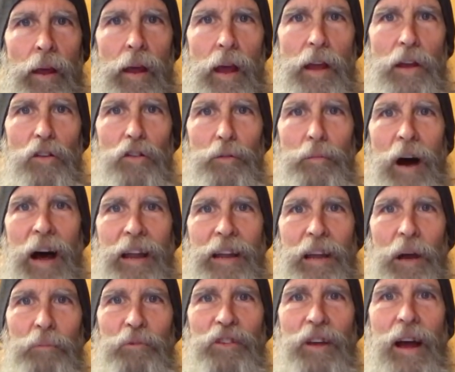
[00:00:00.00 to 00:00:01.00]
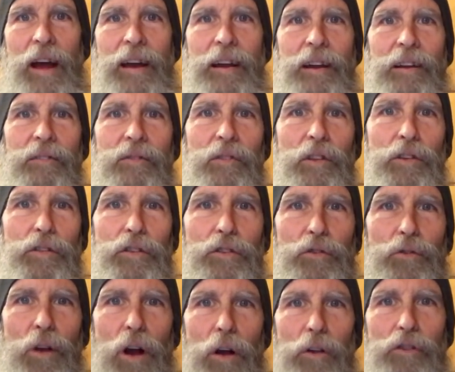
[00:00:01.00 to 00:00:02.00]
Hey everybody, I'm Jack. This
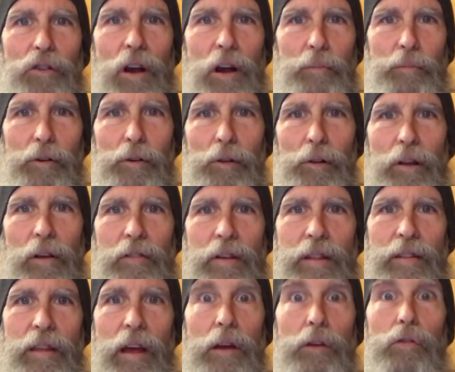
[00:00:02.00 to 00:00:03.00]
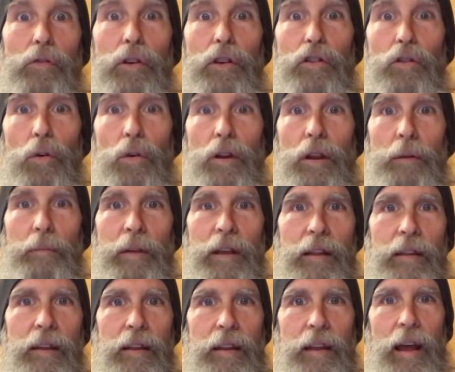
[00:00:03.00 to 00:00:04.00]
is Raw Tropical Living. Thanks for joining me
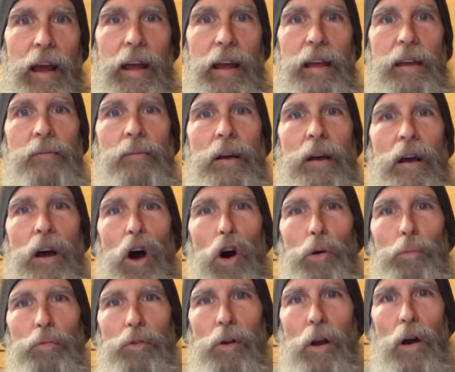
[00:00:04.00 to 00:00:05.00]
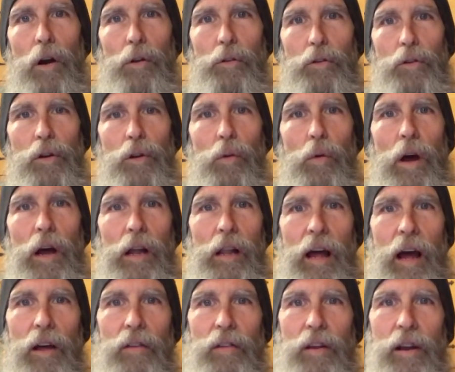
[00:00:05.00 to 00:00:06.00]
today. Hope you're all doing well
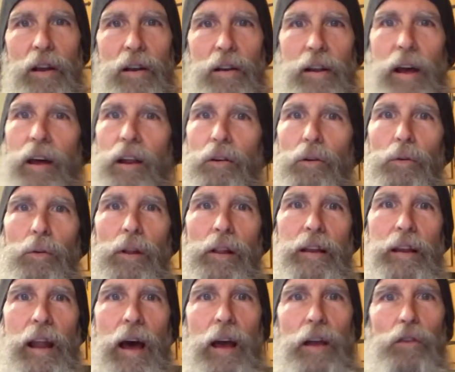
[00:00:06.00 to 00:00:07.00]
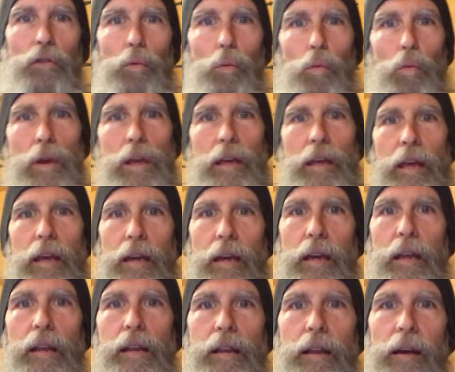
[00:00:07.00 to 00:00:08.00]
out there and had a really nice
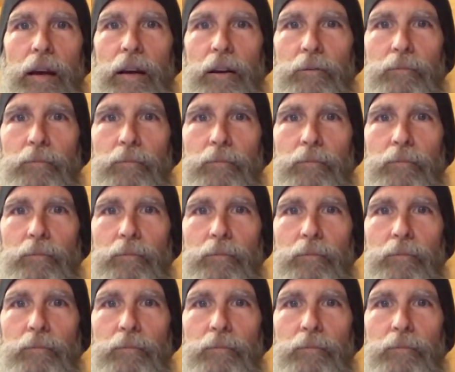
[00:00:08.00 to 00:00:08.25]
weekend.